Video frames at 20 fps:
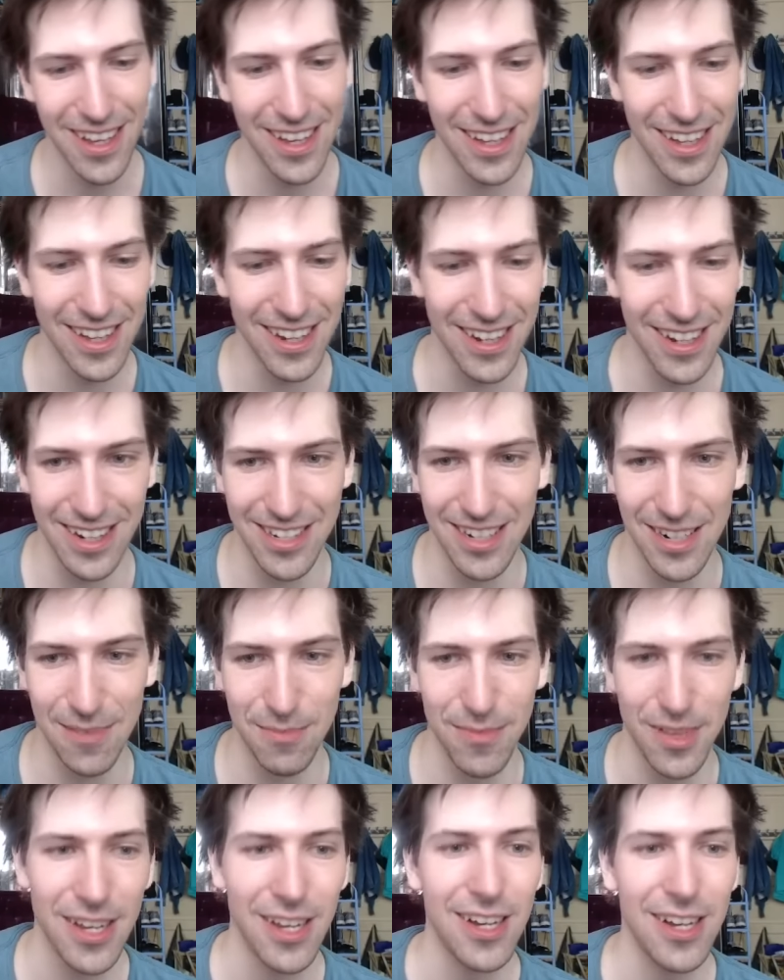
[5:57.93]
Next up,
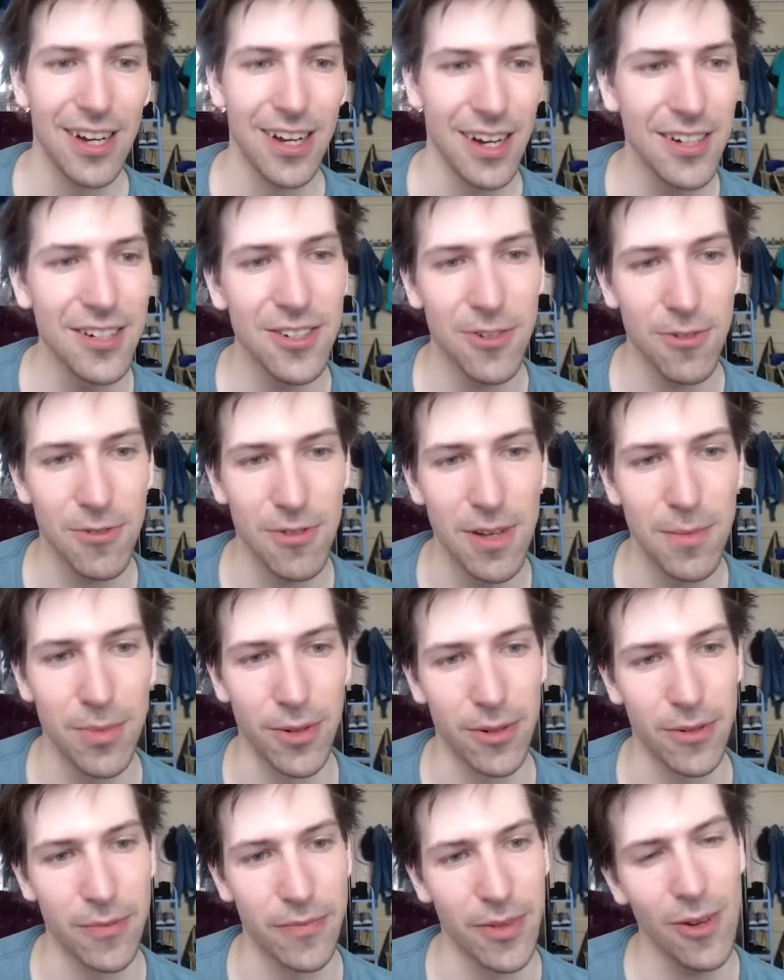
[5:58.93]
Hunted
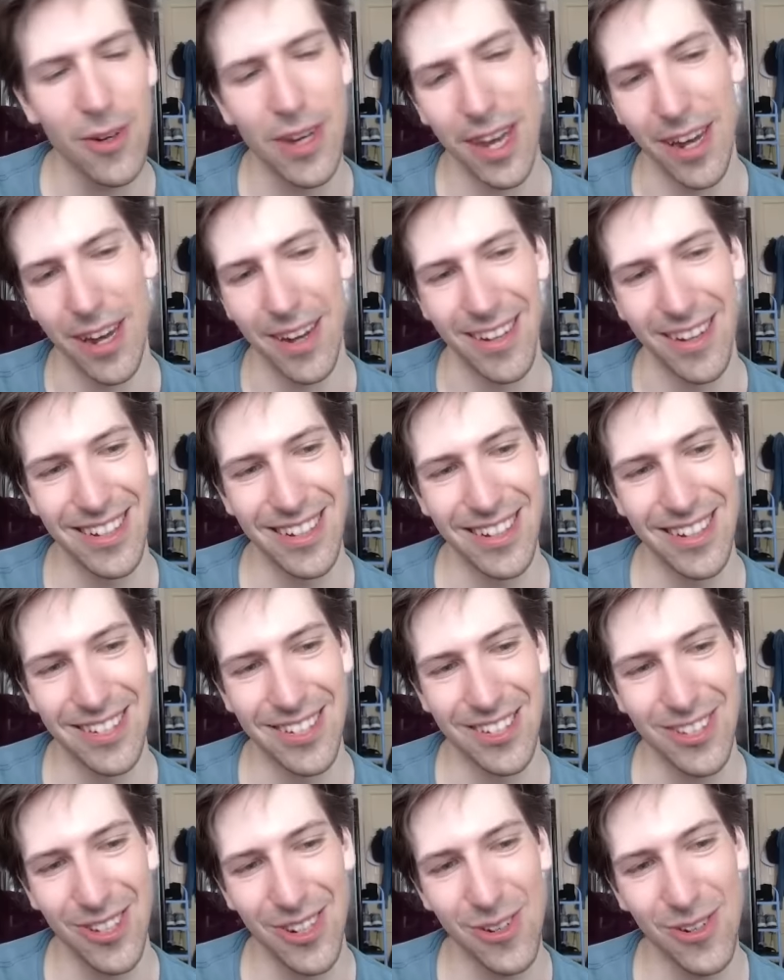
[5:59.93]
Creeper. Okay,
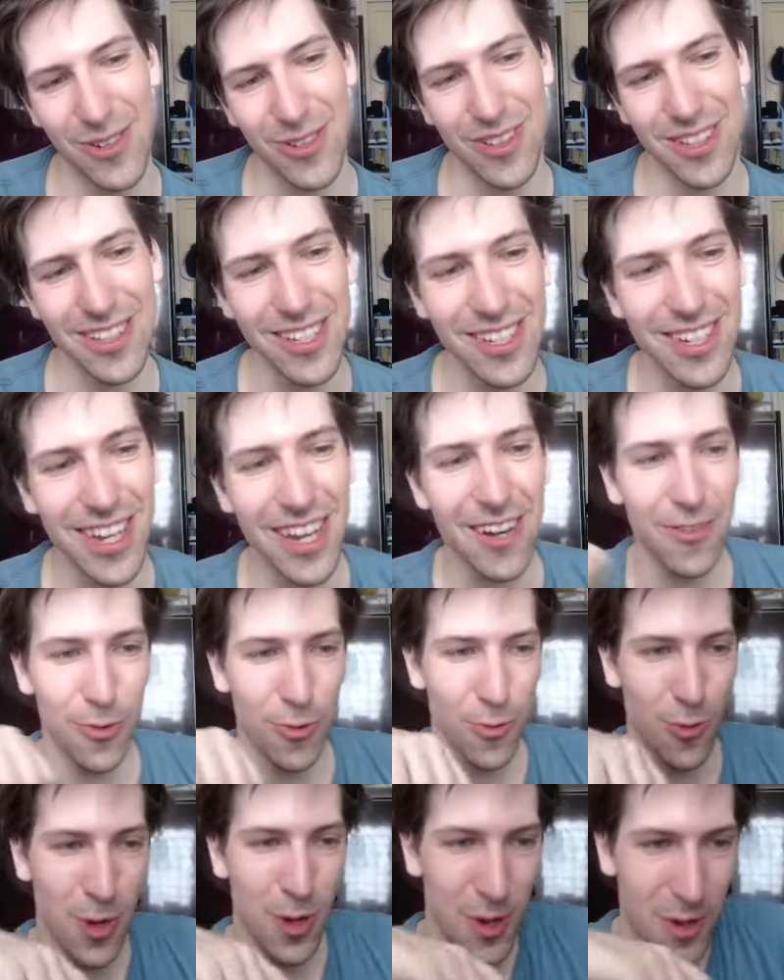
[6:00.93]
so this is kind of a
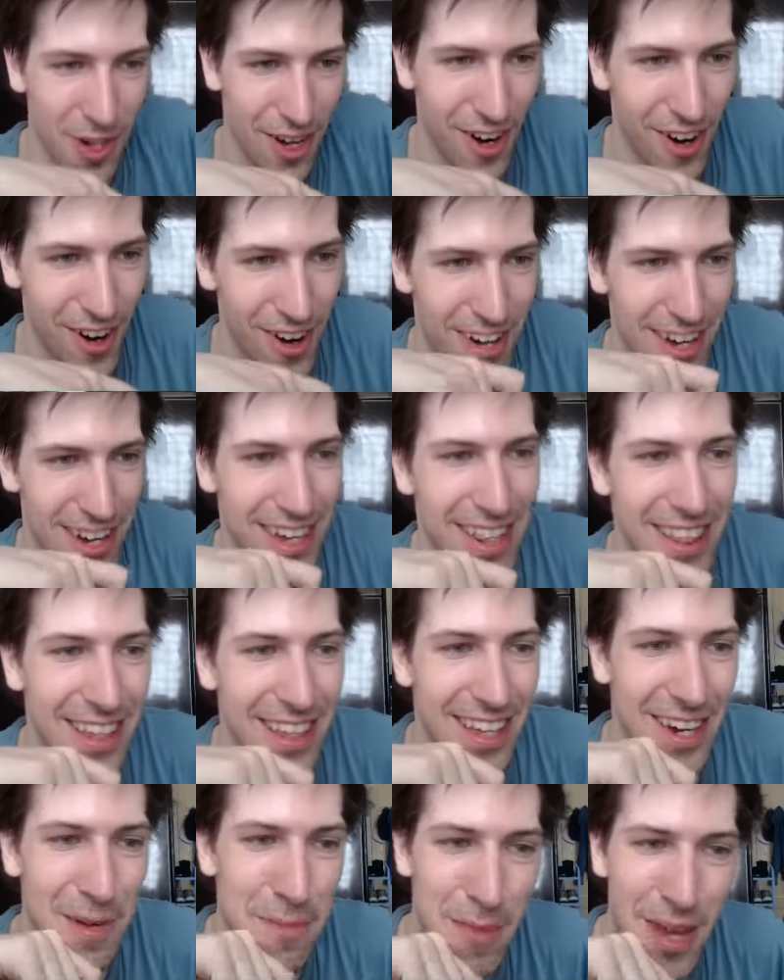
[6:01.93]
weird card in that
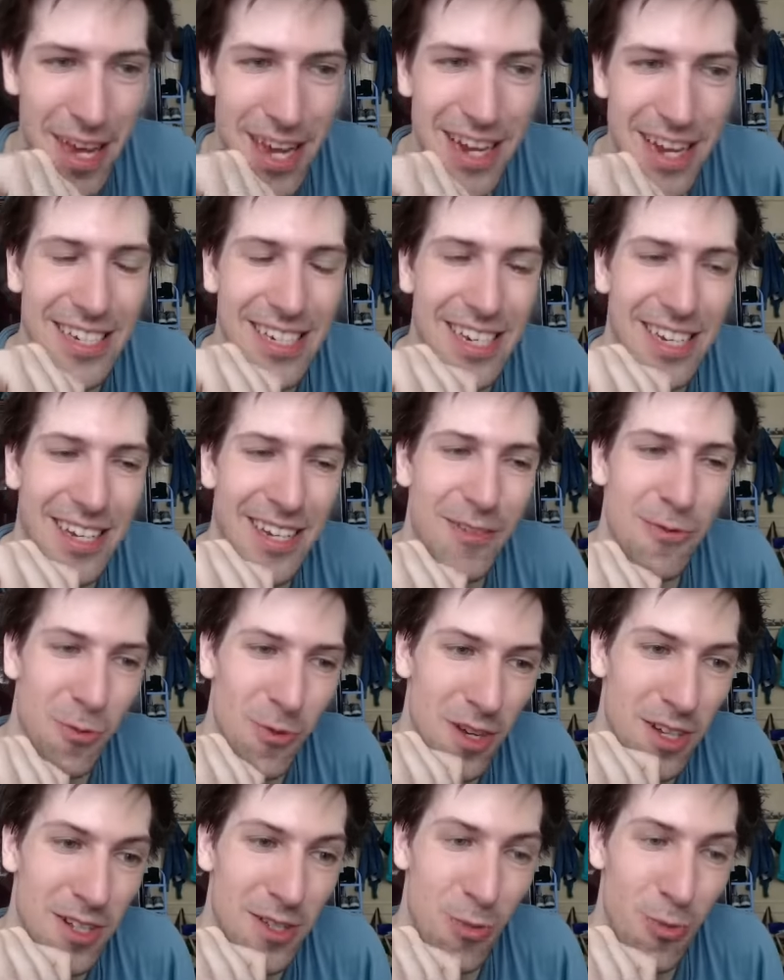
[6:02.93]
it makes
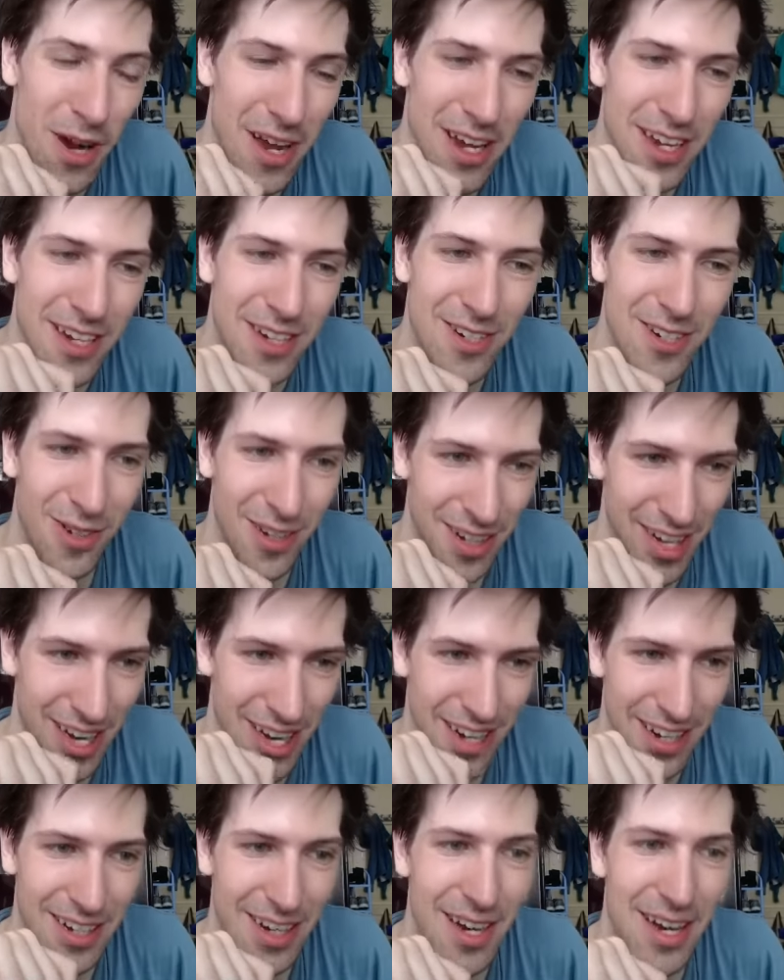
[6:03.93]
its way into a lot
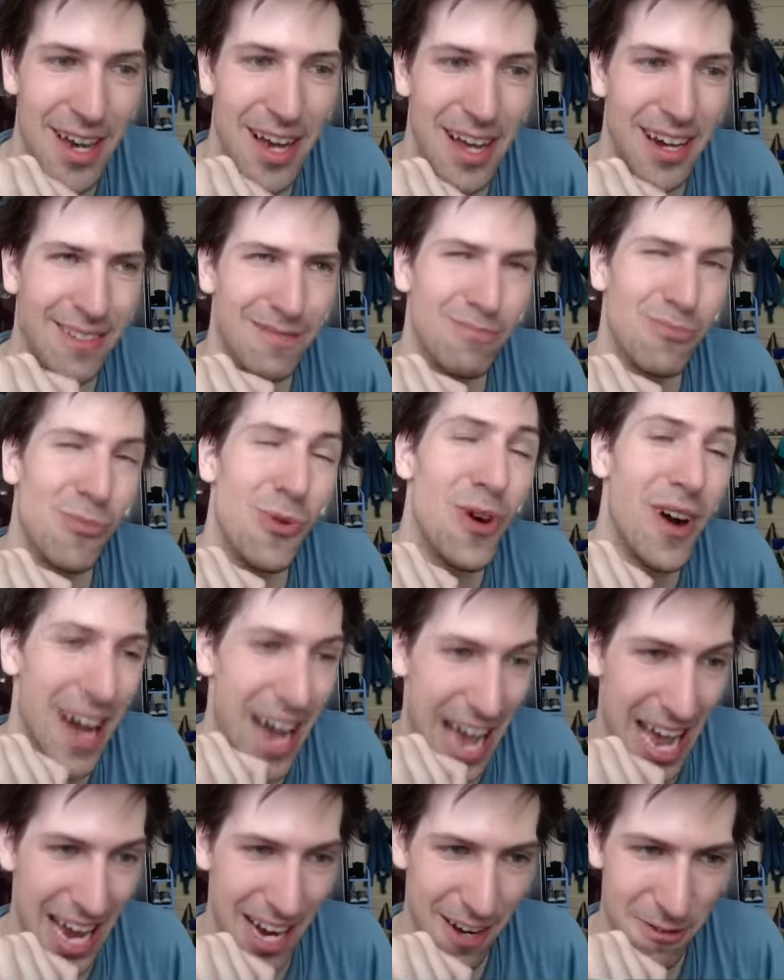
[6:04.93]
of more
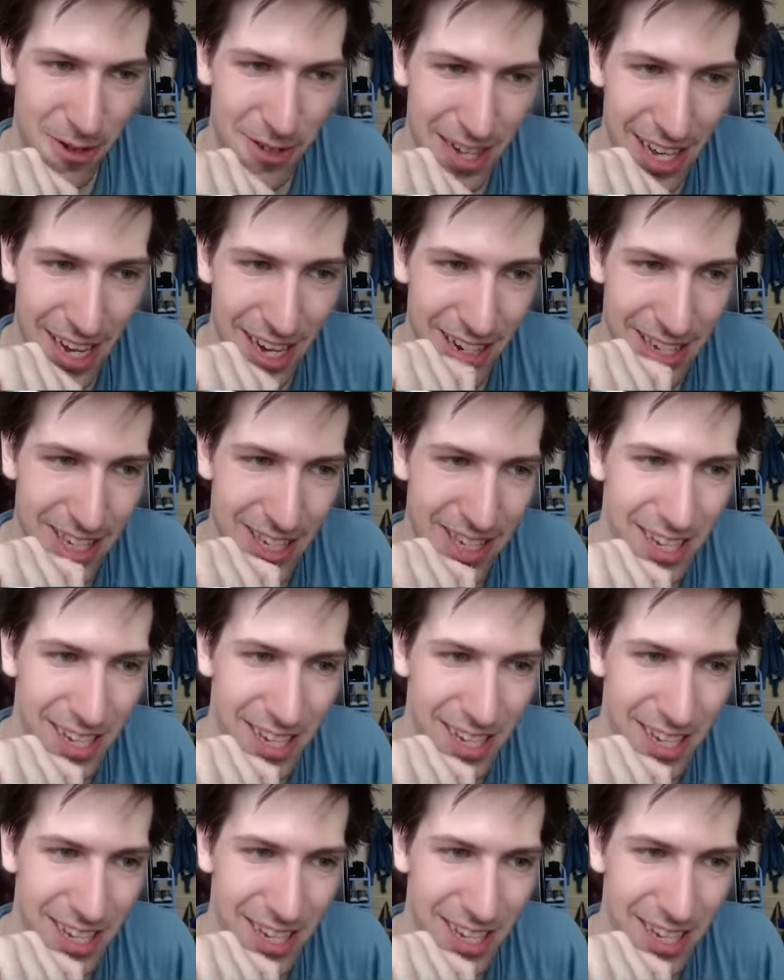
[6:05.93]
aggro decks.